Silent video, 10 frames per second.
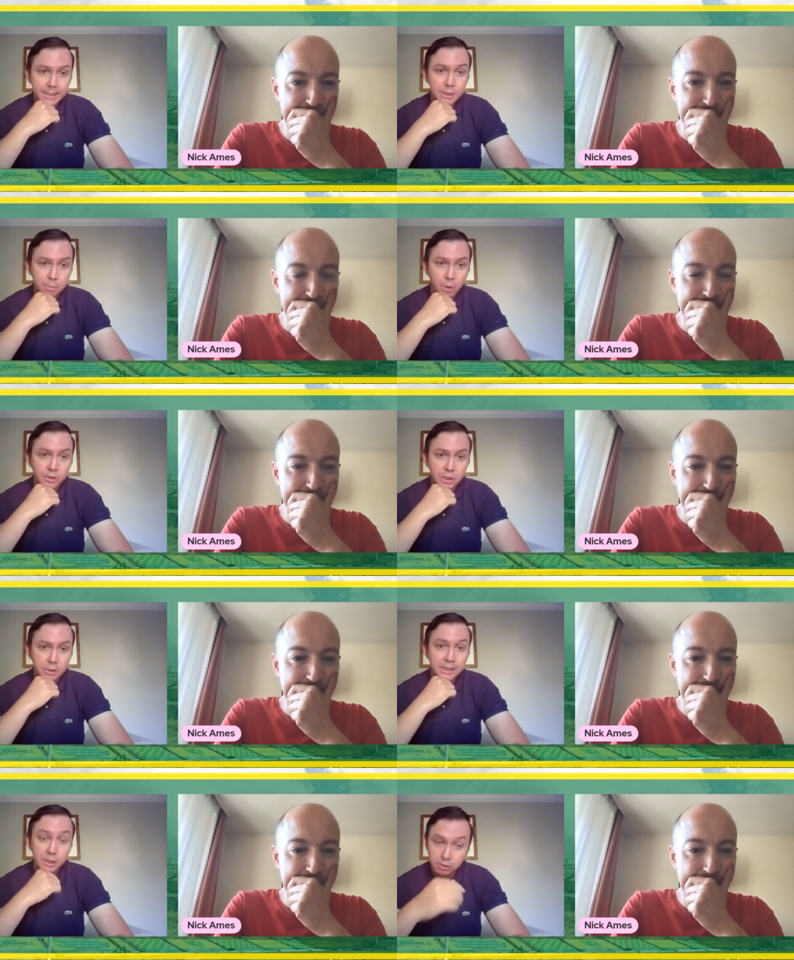Speaker 1: it a surprise to
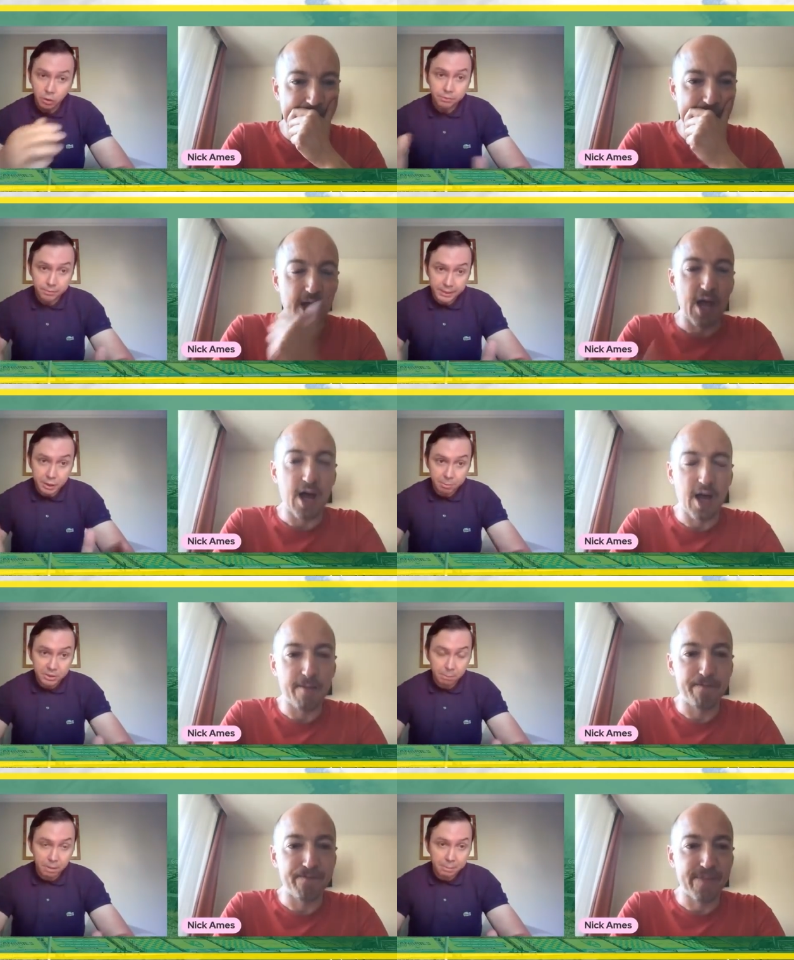you that he's not that he's coming
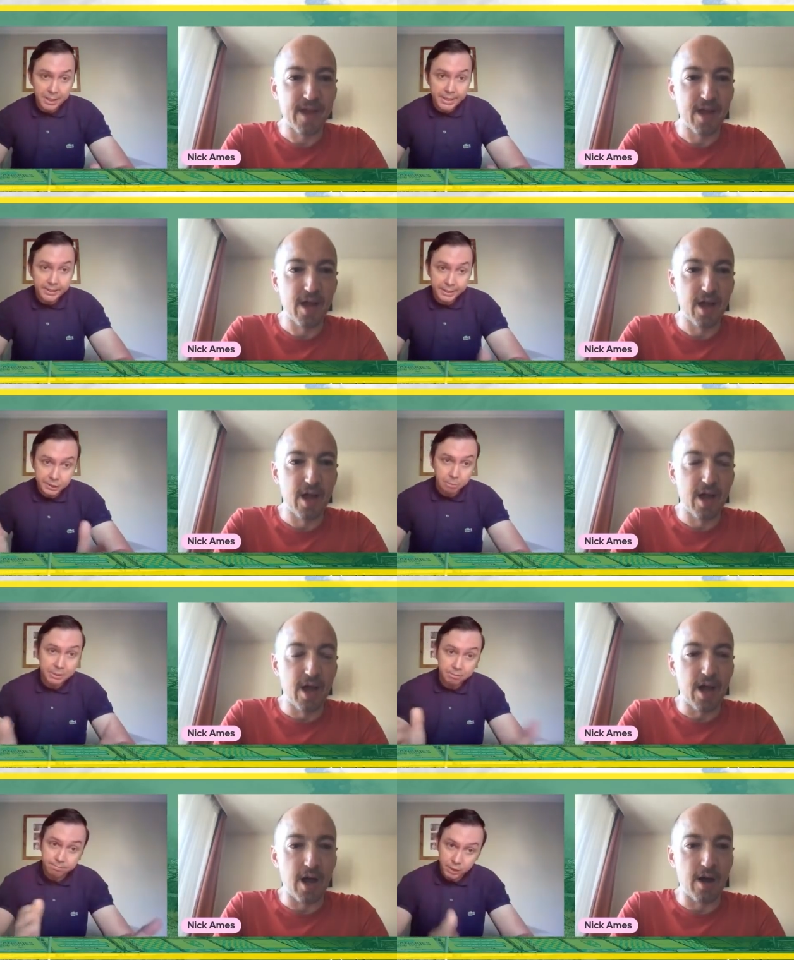to the Premier League, that he's
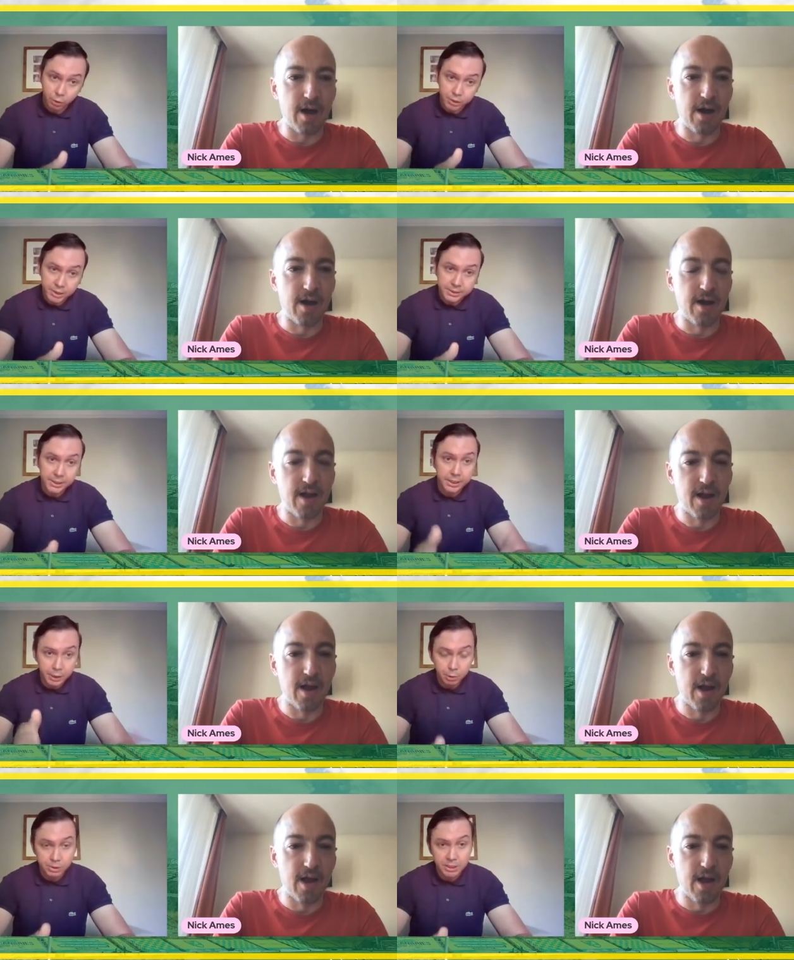coming to Norwich City, a
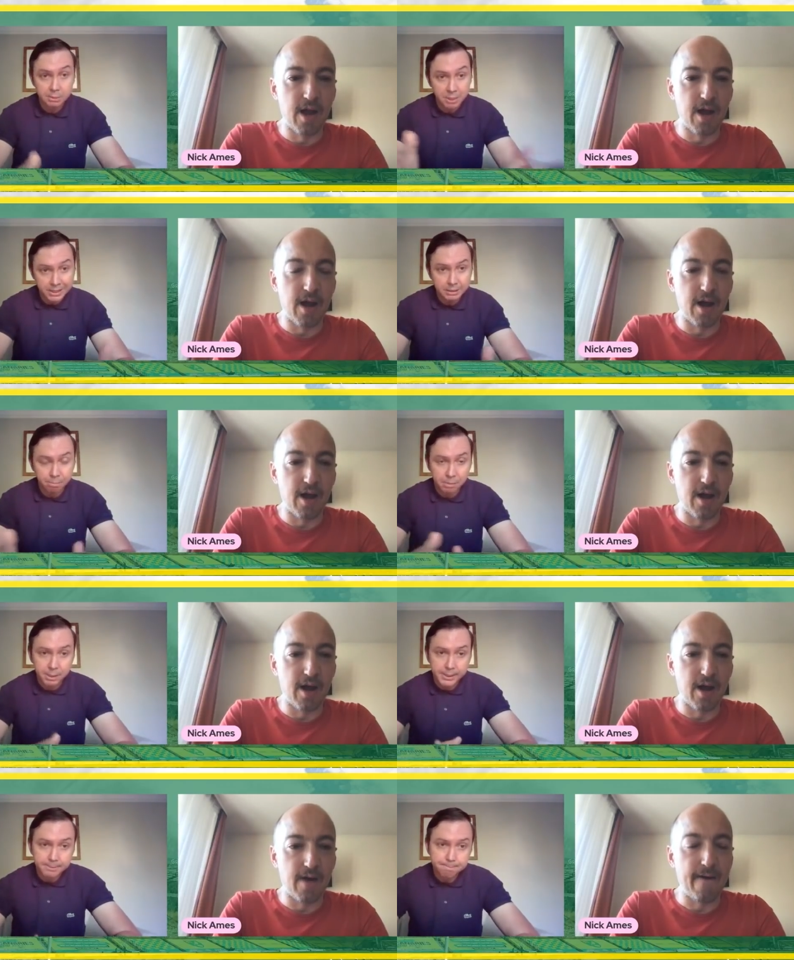new team in the
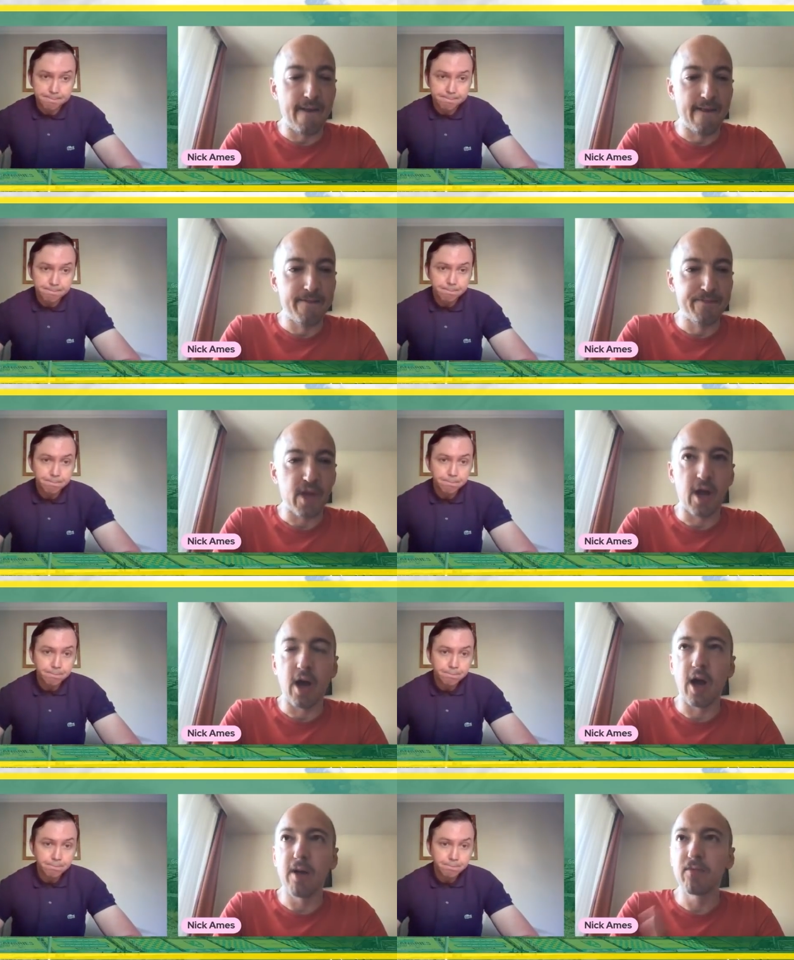Premier League?
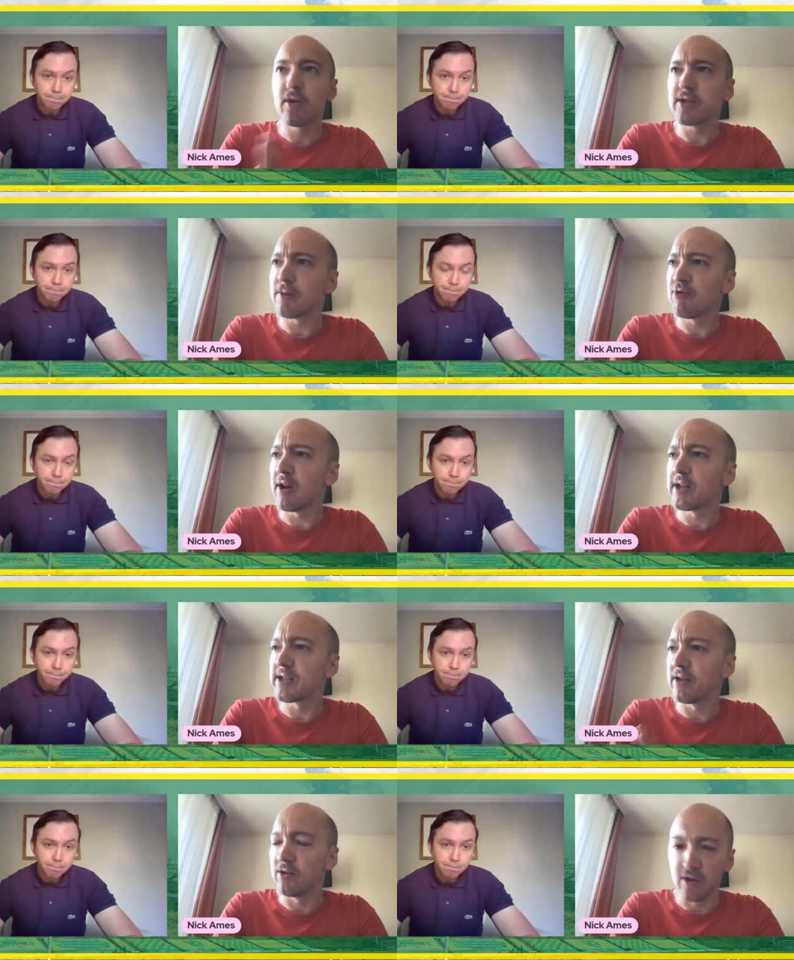
Speaker 2: I'm not
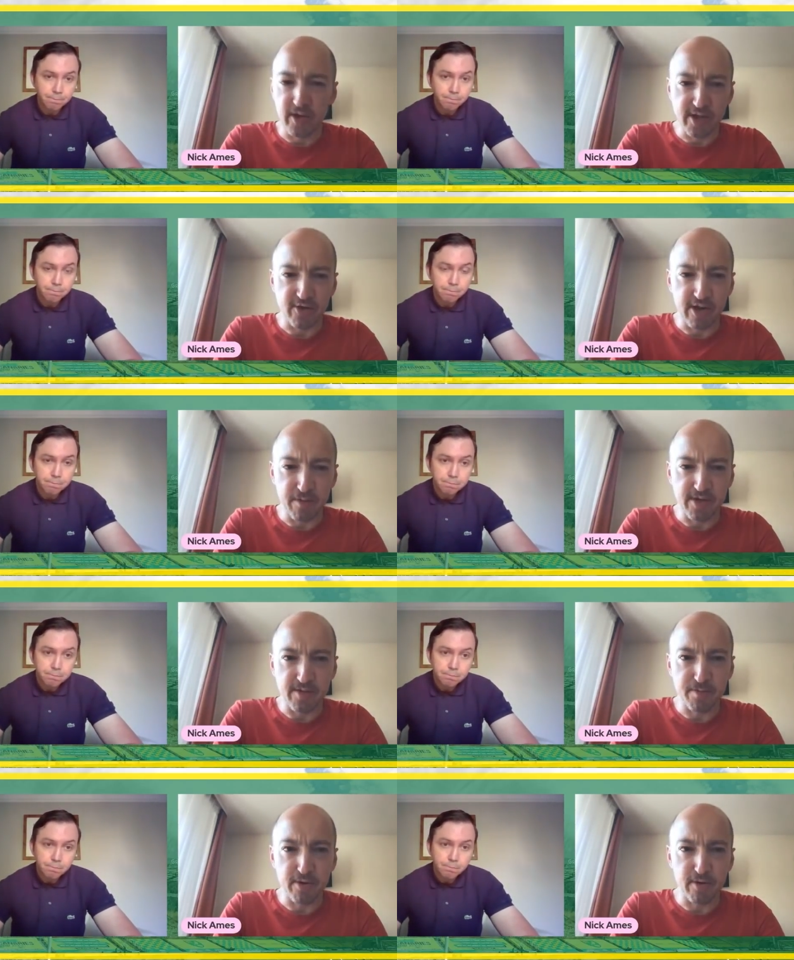surprised that Norwich are able
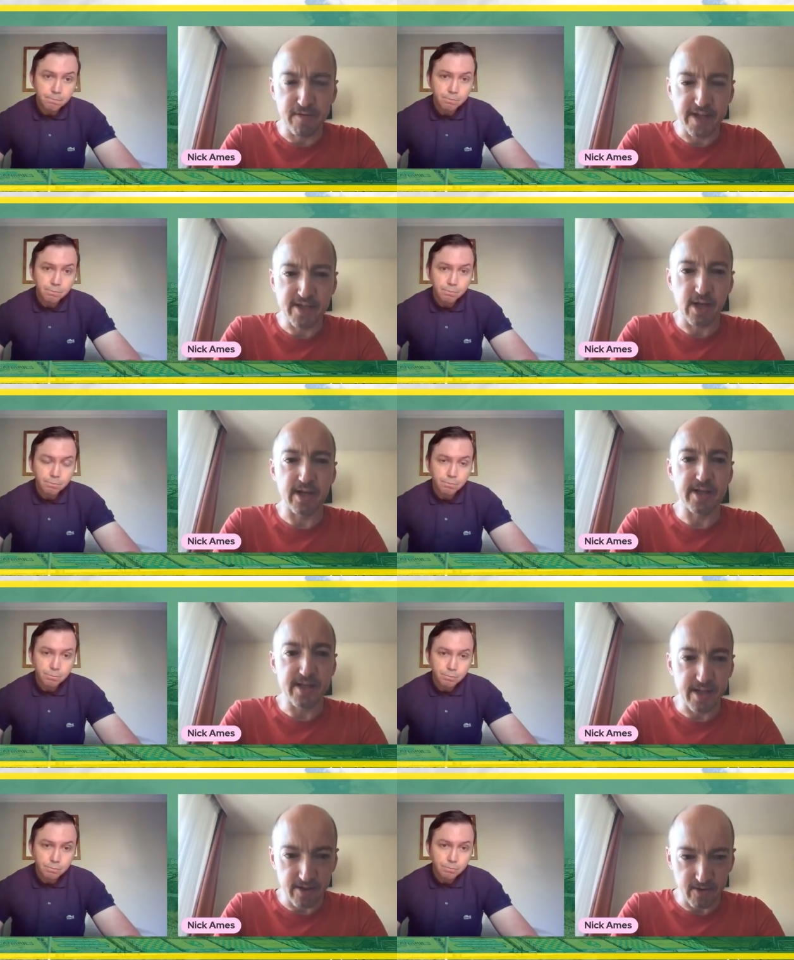to pull off this kind
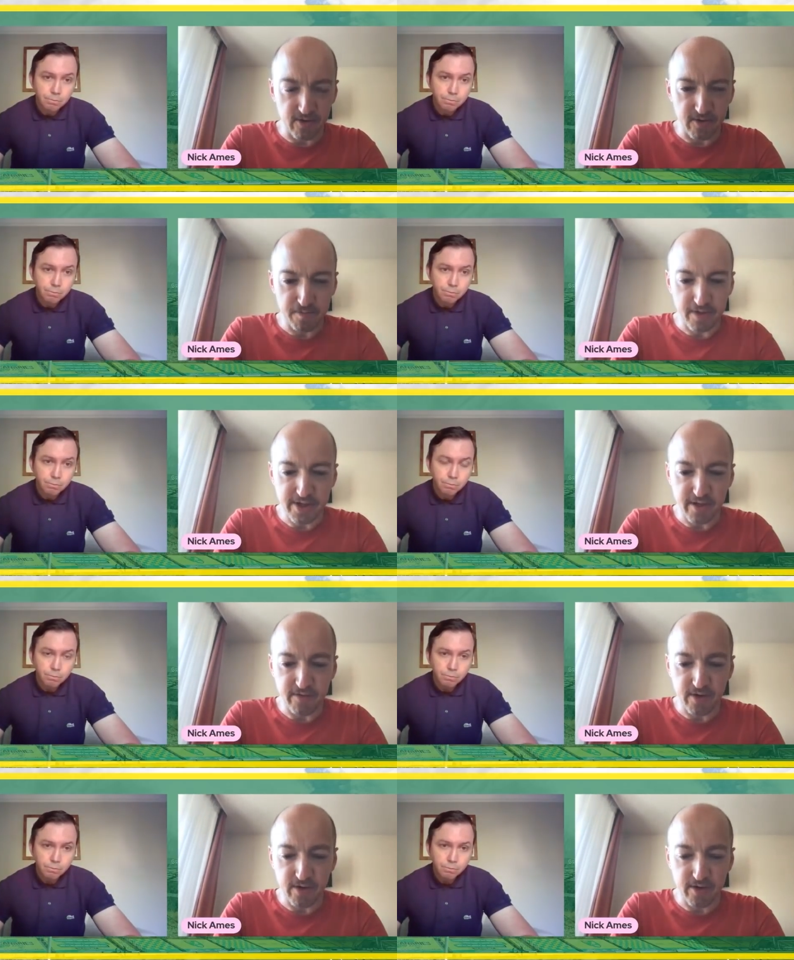of deal because
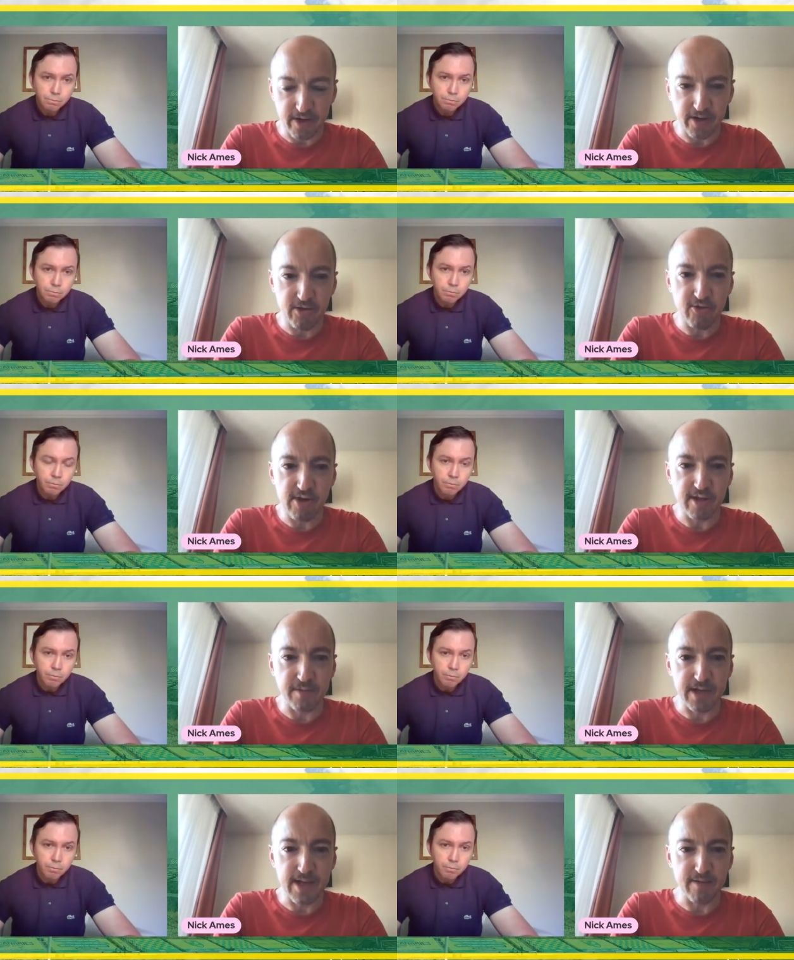you've got
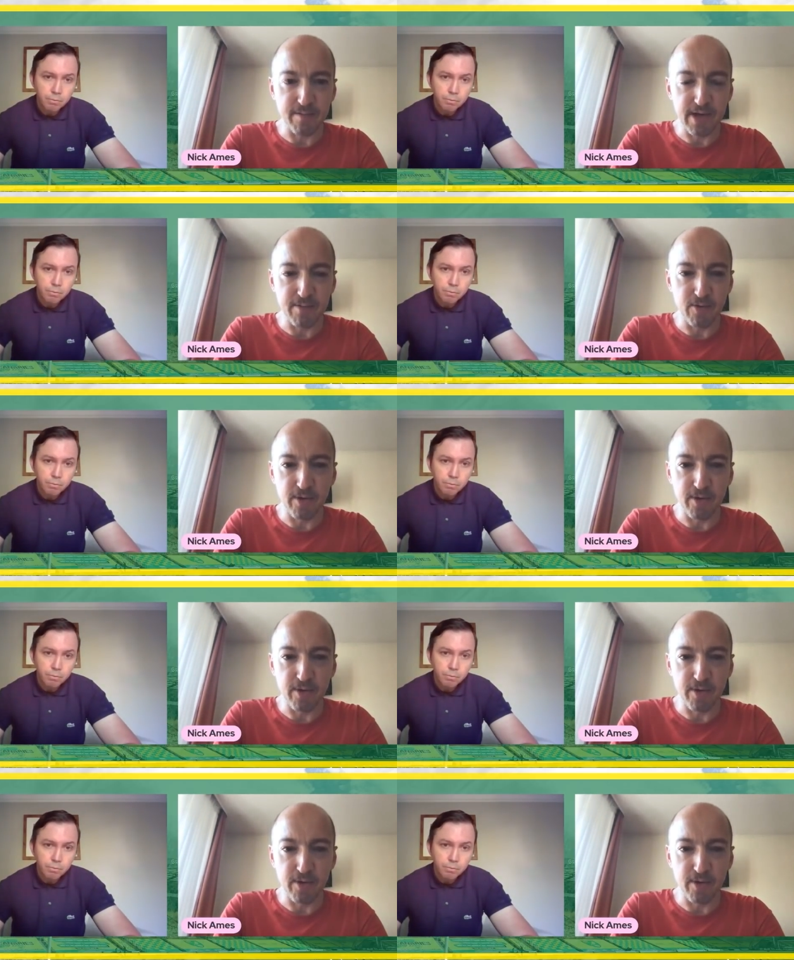incredibly clever people